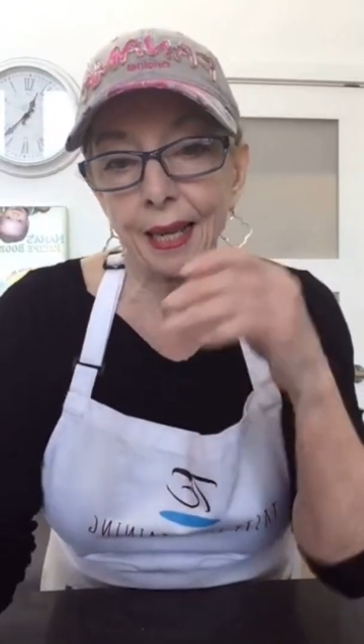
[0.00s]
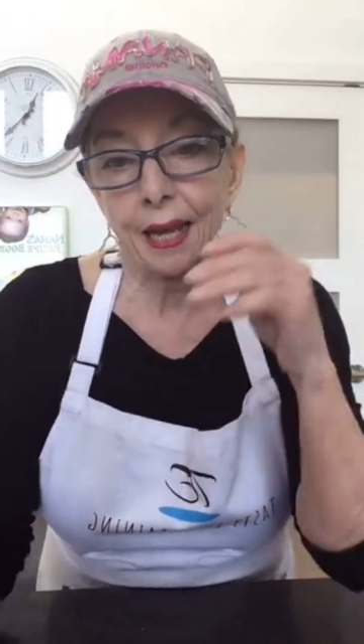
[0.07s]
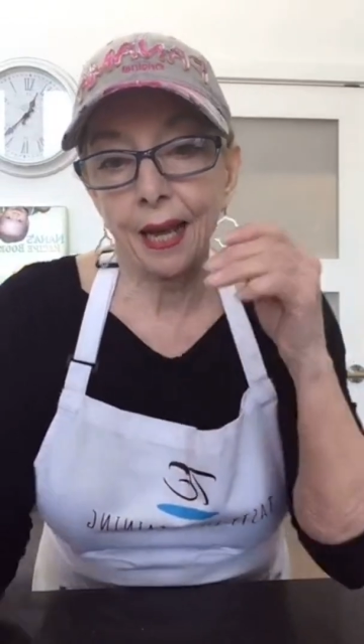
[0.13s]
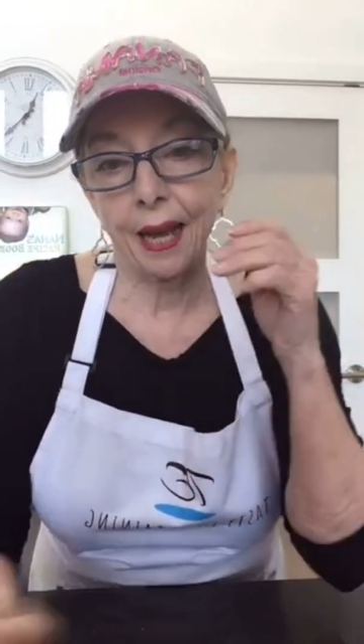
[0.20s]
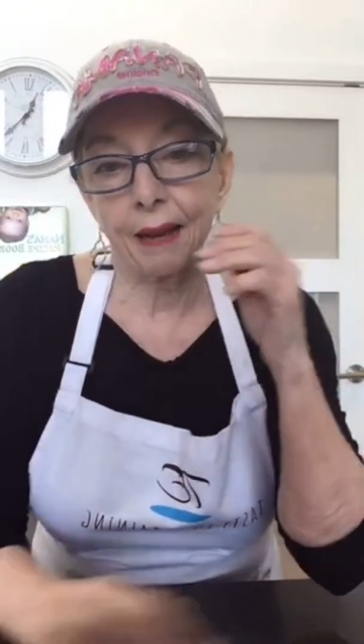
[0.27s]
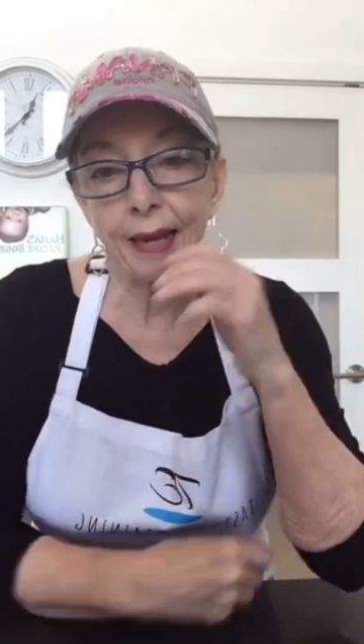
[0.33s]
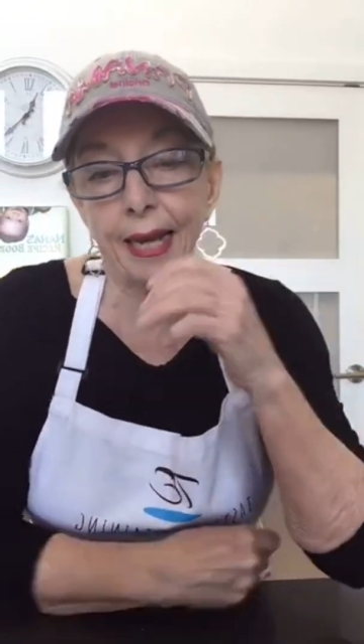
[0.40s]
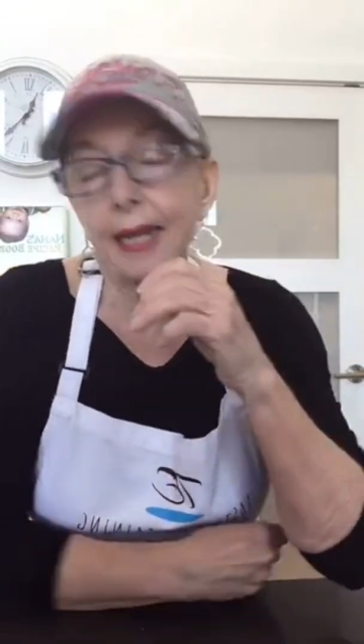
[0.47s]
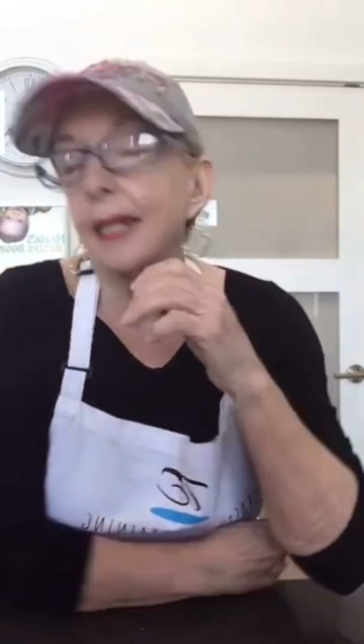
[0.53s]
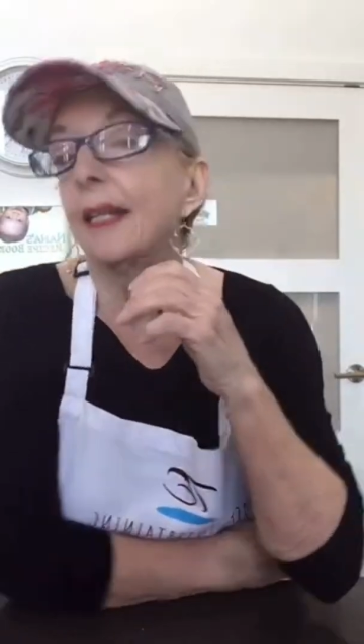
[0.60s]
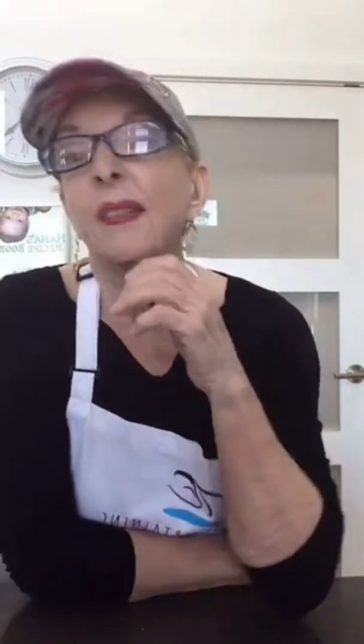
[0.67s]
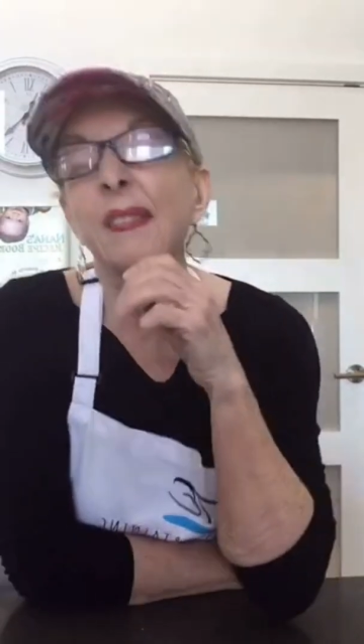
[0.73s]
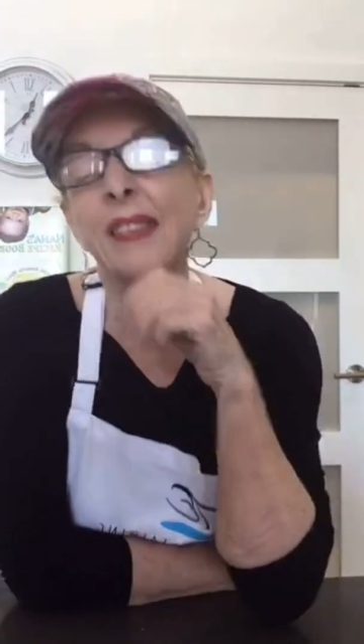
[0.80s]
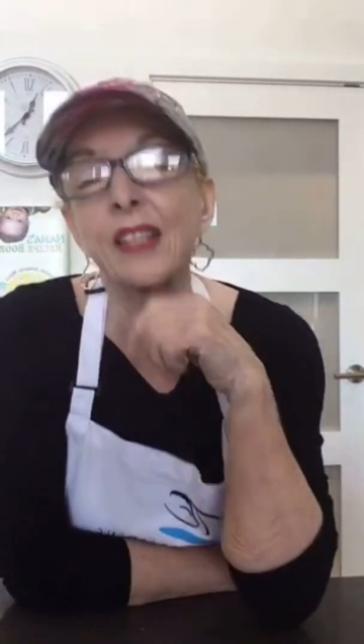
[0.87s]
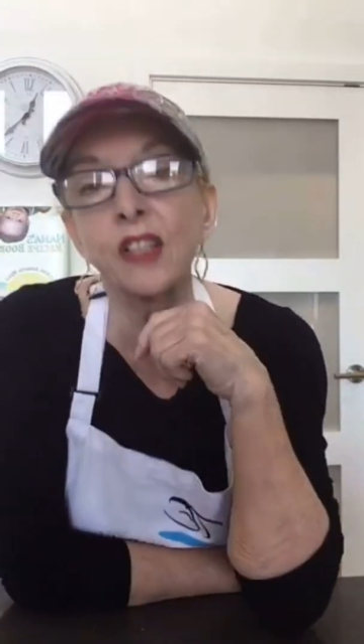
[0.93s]
All right,
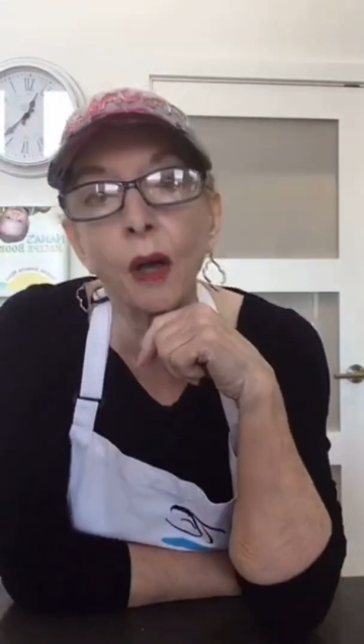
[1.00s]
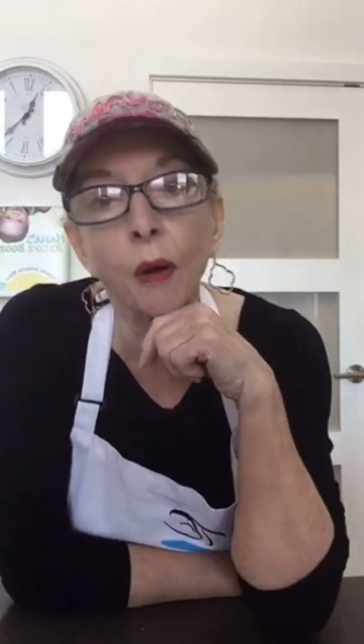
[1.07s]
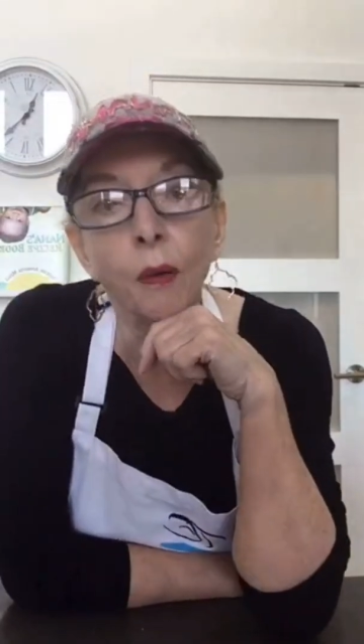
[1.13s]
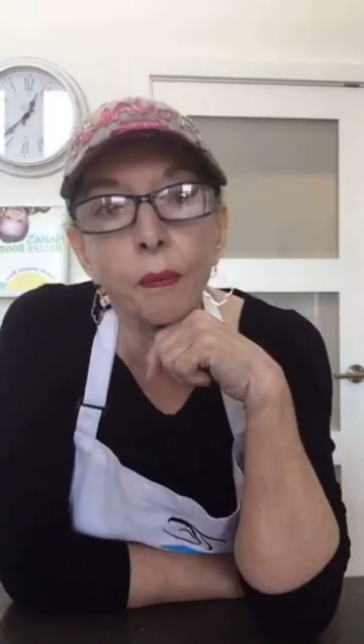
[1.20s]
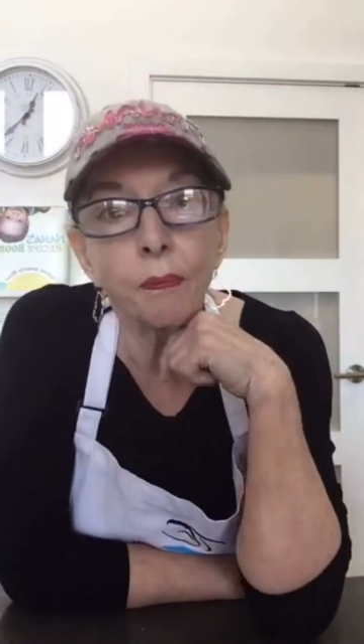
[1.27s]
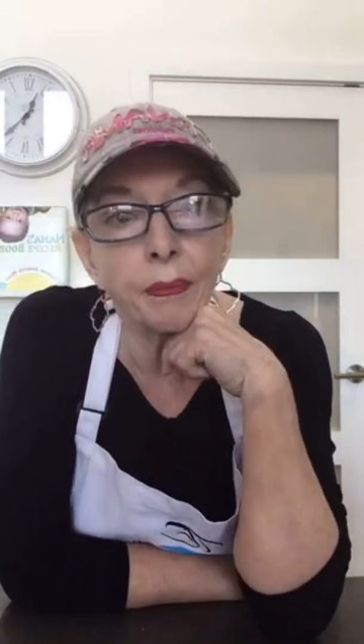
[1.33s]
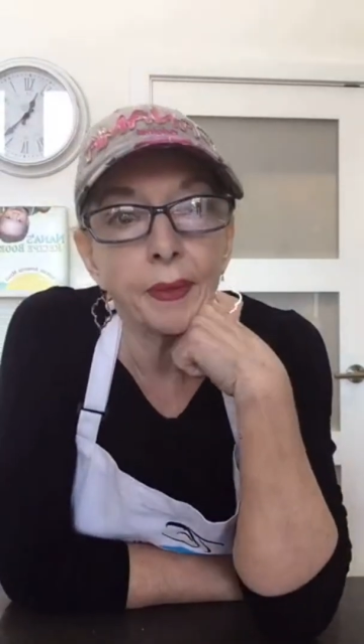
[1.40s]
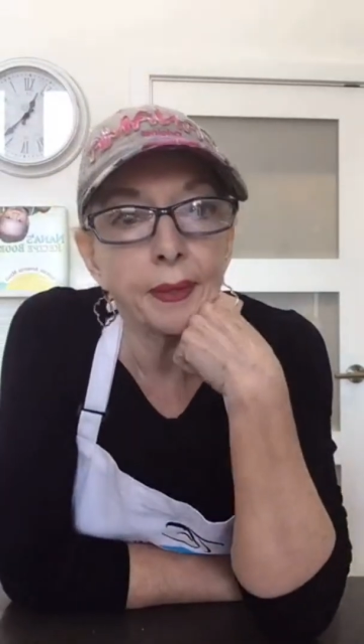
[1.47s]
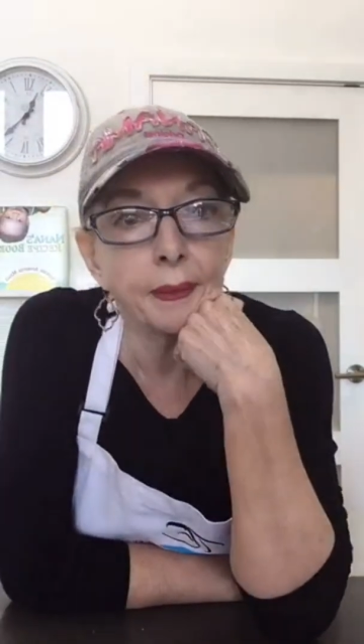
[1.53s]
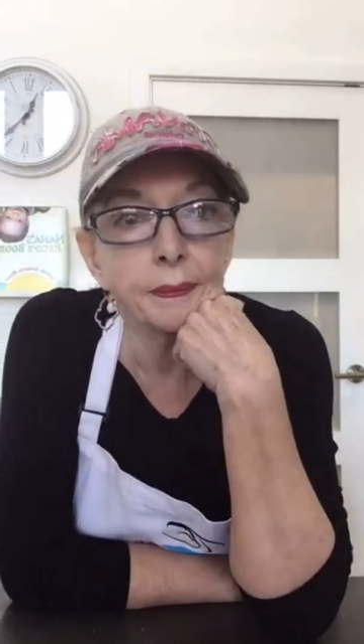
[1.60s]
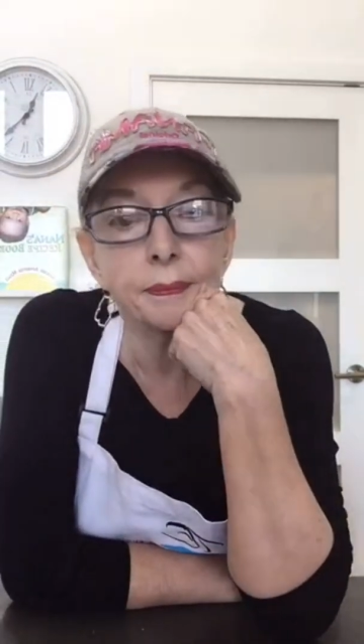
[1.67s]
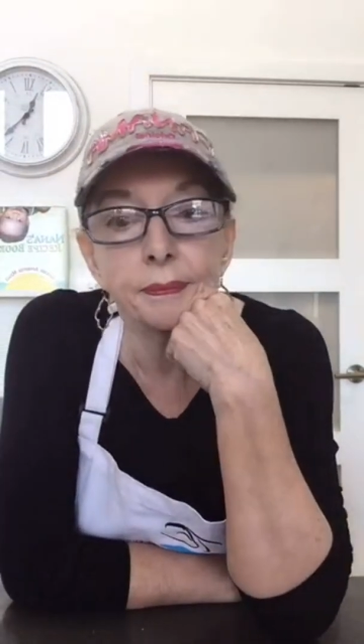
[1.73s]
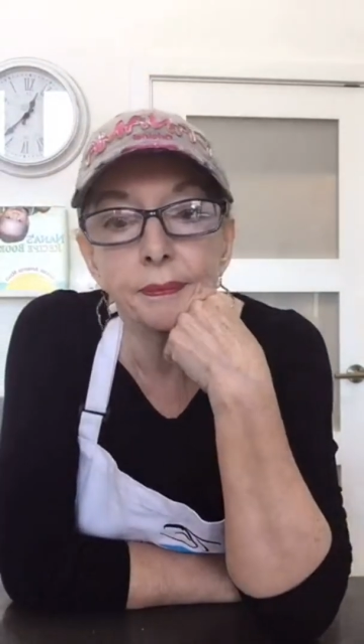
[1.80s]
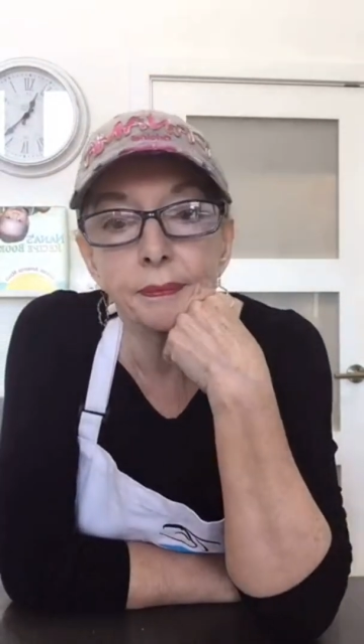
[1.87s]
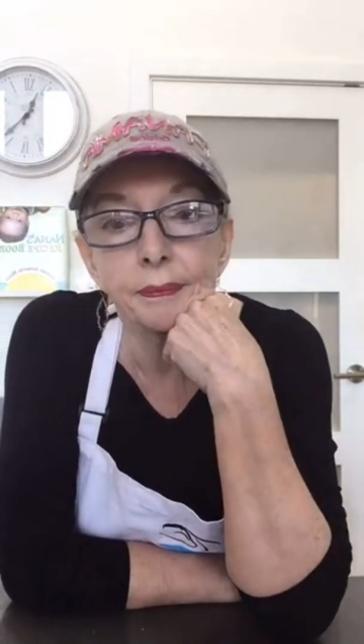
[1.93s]
so
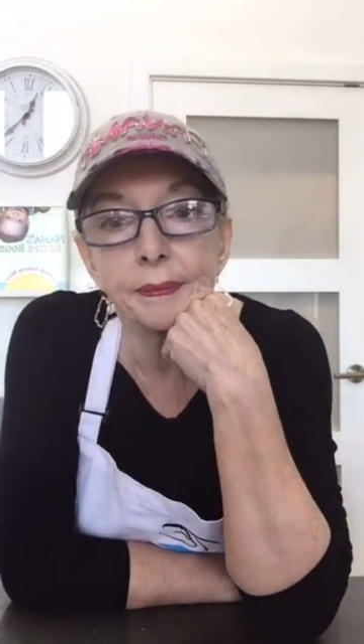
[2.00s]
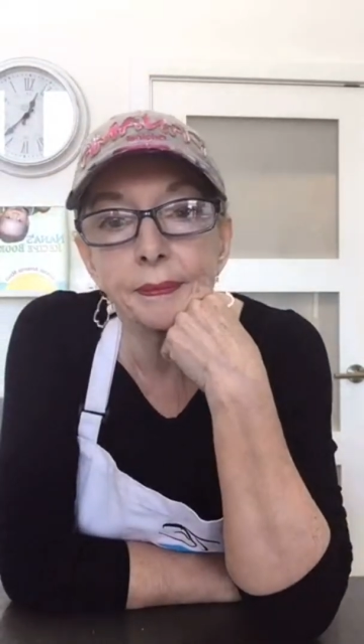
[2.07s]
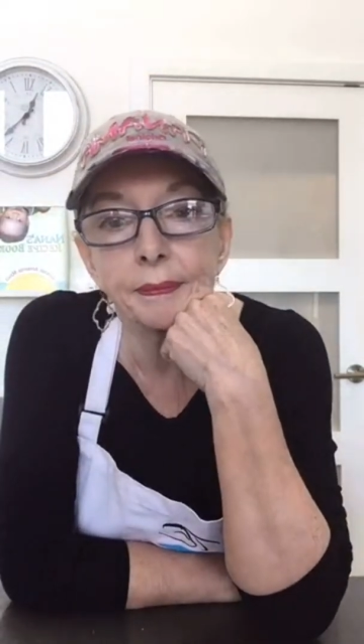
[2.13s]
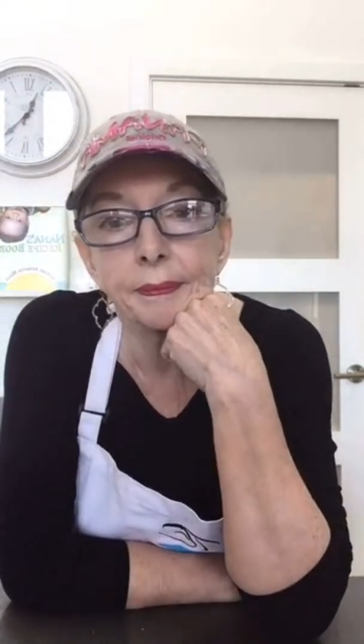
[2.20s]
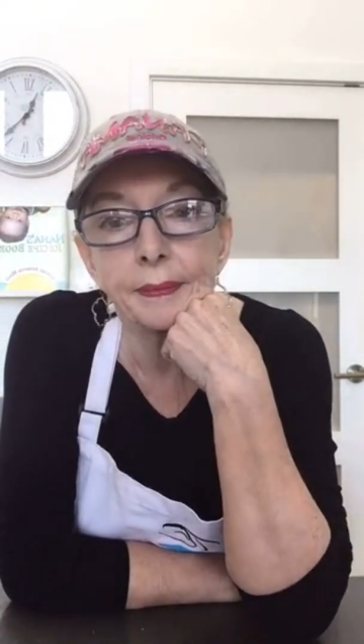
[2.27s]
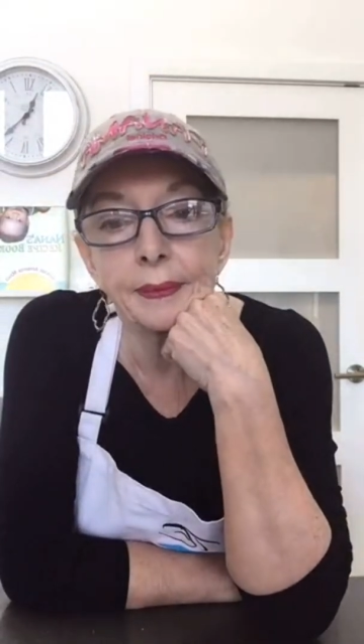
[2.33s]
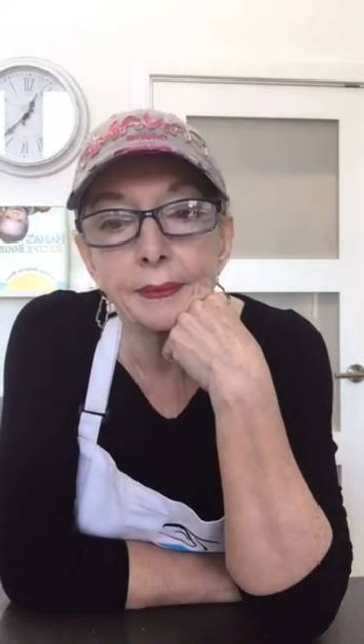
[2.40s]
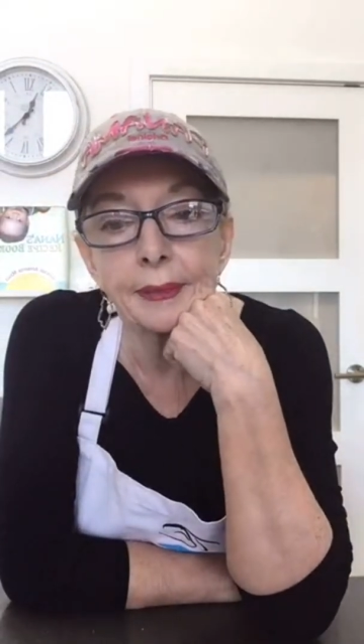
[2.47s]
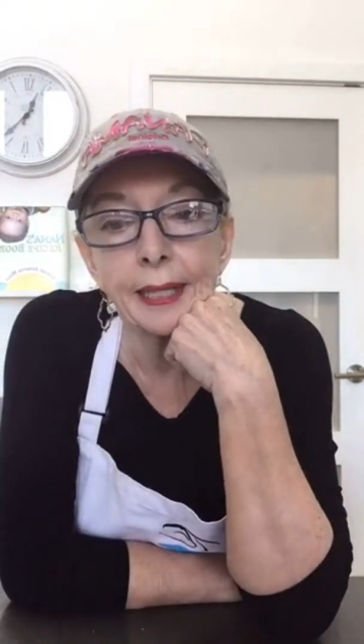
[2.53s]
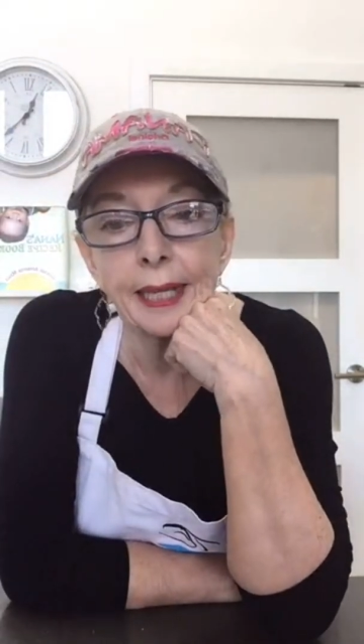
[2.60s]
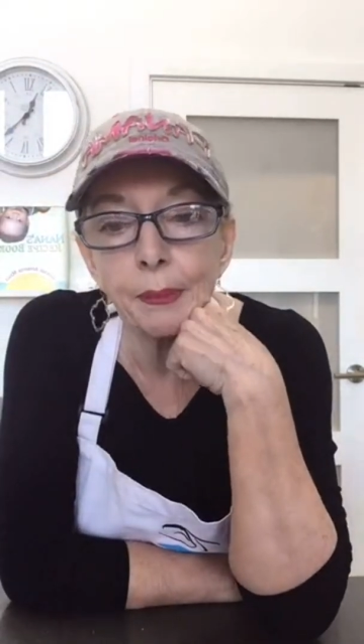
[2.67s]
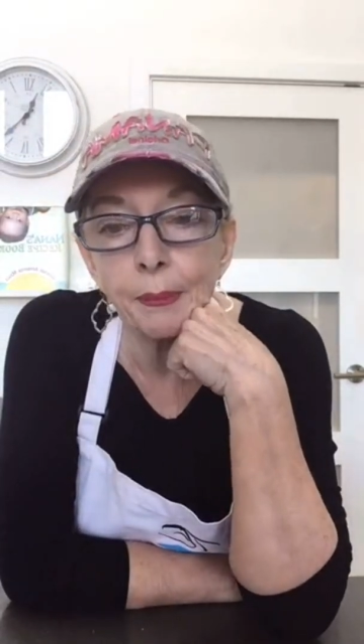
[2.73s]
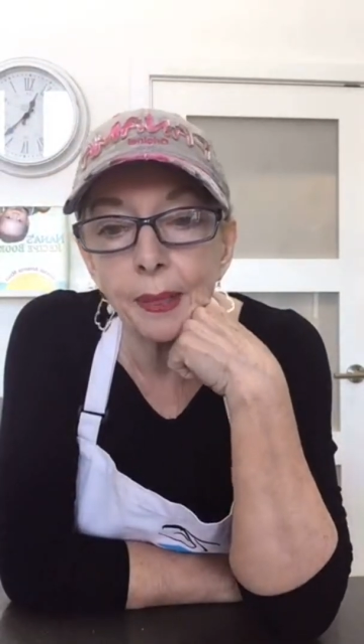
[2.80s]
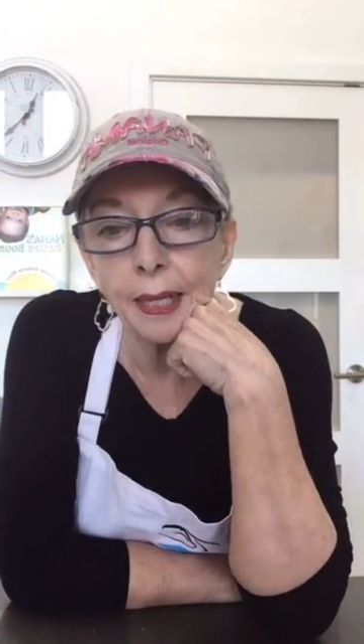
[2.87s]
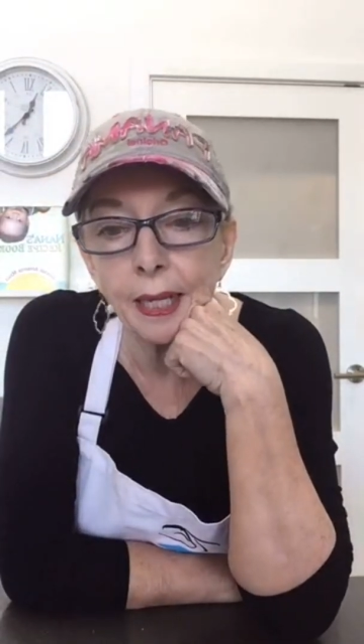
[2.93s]

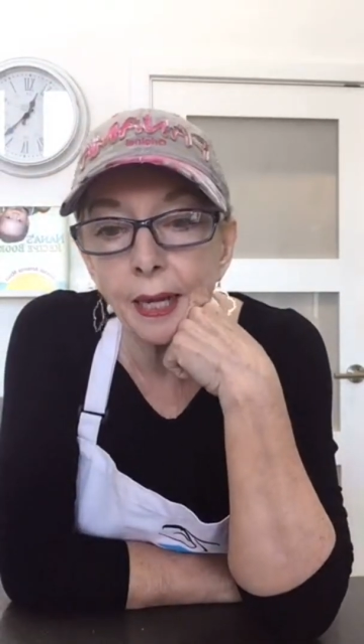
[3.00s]
anybody